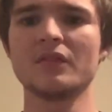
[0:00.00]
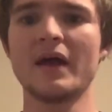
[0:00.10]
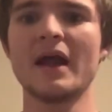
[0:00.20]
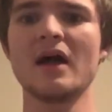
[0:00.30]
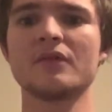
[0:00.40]

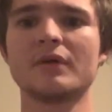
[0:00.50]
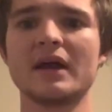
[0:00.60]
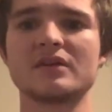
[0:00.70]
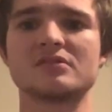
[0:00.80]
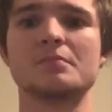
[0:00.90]
They are the
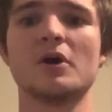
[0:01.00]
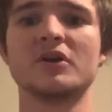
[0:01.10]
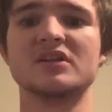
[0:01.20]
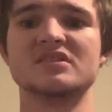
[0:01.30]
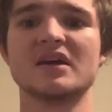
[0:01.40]
Raiders'
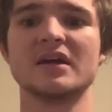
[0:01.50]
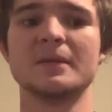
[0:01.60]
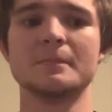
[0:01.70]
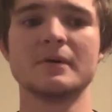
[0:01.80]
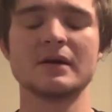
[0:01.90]
bogey
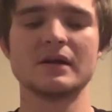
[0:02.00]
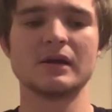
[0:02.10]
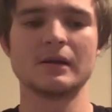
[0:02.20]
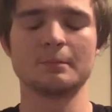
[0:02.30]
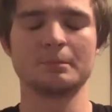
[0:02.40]
team,
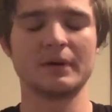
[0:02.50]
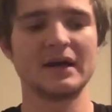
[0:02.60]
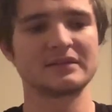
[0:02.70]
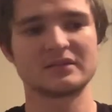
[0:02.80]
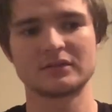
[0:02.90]

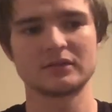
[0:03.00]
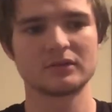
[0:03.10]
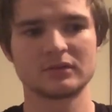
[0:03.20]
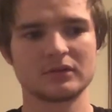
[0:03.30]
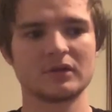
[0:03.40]
but
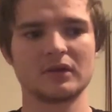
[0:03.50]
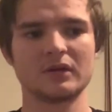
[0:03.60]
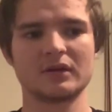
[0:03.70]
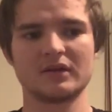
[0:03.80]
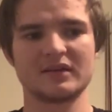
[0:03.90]

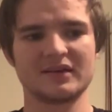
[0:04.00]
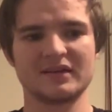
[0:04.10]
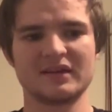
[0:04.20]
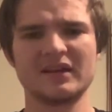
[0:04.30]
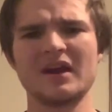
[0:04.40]

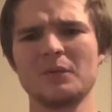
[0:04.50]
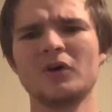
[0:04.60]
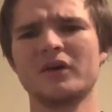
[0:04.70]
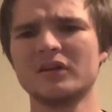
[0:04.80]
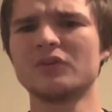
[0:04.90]
you know
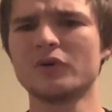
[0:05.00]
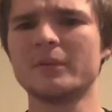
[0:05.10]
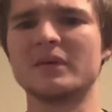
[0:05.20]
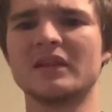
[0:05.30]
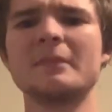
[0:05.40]
what? It
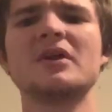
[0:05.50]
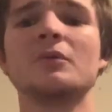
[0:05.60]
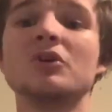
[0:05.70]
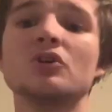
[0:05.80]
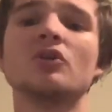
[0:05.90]
annoyed me. Let me know
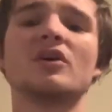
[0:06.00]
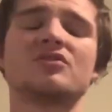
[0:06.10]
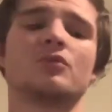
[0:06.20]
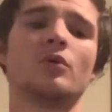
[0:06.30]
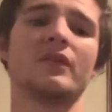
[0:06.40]
what you
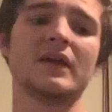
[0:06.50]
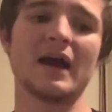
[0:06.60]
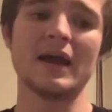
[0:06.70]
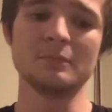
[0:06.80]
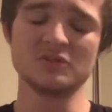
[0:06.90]
guys thought of the
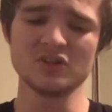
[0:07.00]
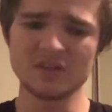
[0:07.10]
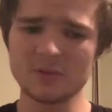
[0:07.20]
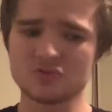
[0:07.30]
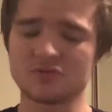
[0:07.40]
game. Do you
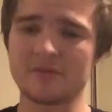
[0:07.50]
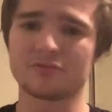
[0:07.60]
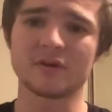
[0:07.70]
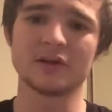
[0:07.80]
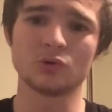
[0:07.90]
think it was
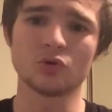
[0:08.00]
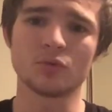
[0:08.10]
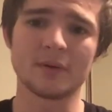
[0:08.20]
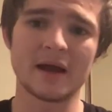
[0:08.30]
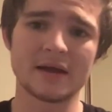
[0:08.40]
referee good
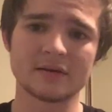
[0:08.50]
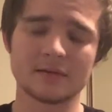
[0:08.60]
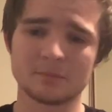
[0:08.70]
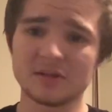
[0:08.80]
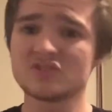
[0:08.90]
or bad?
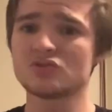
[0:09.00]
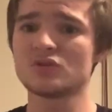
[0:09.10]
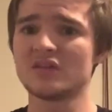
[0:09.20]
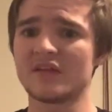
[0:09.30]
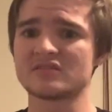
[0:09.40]
Please do
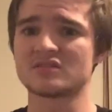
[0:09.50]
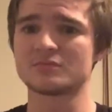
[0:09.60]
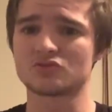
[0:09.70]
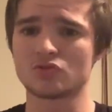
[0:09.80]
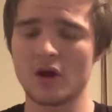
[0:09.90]
hit that
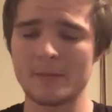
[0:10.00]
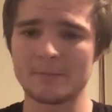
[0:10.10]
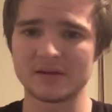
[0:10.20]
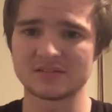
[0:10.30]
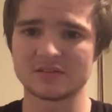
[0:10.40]
subscribe
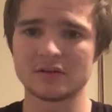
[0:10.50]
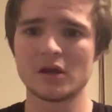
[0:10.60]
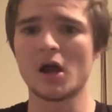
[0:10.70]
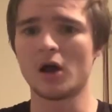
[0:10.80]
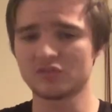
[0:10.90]
button.
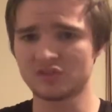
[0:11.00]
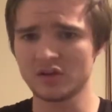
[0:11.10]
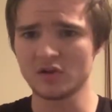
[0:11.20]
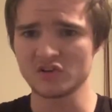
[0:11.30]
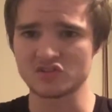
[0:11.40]
I'll see
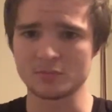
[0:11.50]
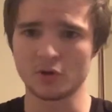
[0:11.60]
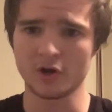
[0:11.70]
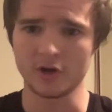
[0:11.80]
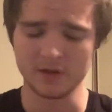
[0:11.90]
you guys
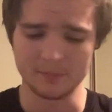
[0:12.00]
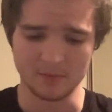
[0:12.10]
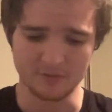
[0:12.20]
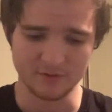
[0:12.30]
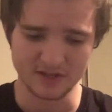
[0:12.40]
tomorrow in
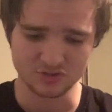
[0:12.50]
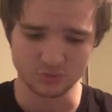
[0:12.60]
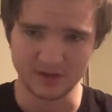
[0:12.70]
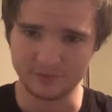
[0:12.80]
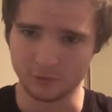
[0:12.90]
my round
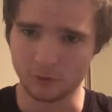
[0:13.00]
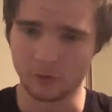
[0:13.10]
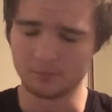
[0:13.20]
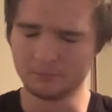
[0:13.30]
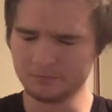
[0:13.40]

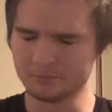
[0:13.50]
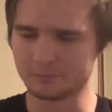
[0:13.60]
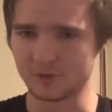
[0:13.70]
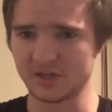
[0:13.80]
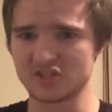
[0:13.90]
24
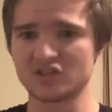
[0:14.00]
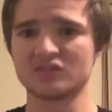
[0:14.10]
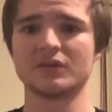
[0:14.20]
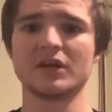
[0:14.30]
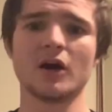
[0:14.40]
predictions
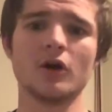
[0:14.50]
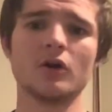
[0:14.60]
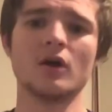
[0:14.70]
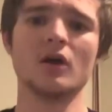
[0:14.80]
video.